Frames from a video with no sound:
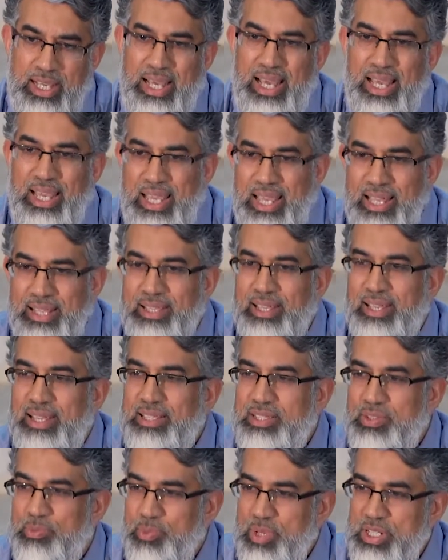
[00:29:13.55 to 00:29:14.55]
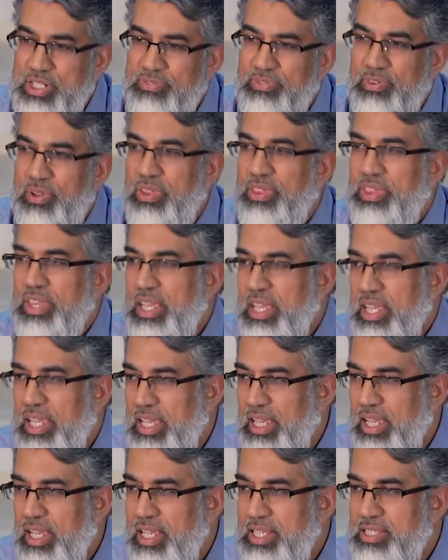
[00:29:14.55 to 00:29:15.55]
Again, it's wishful
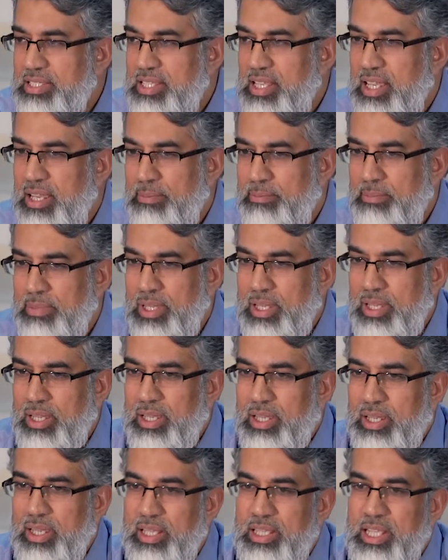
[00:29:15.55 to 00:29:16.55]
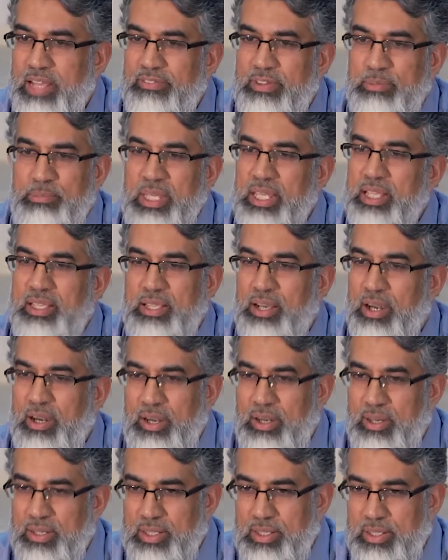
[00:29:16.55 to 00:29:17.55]
thinking. Islam can never be in the
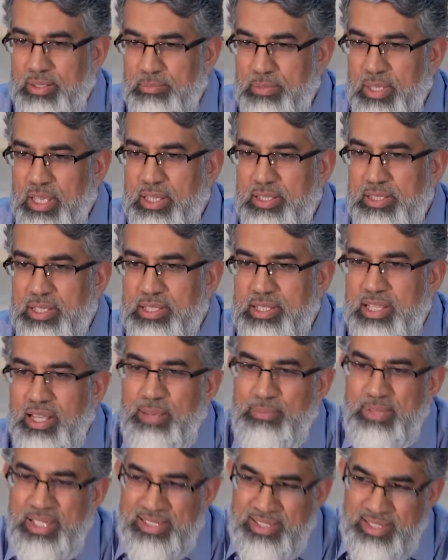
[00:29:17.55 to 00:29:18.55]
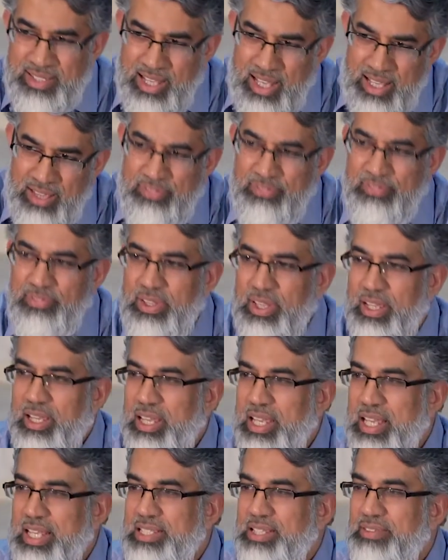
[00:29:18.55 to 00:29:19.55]
heart, because Islam itself
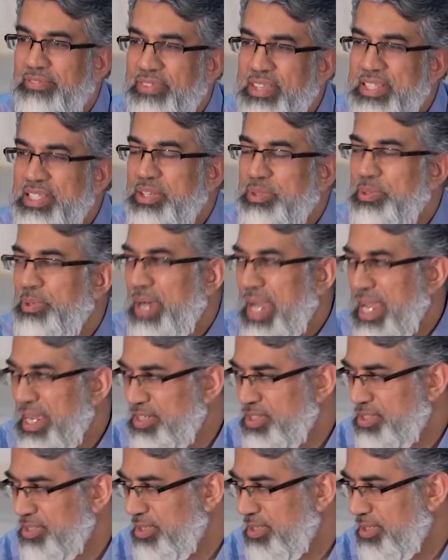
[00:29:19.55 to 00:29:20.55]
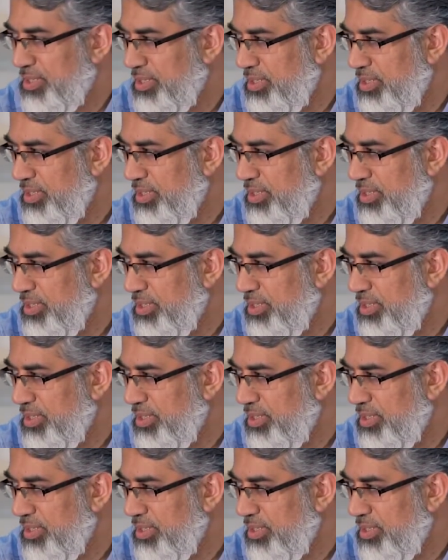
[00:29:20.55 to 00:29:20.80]
is a physical action.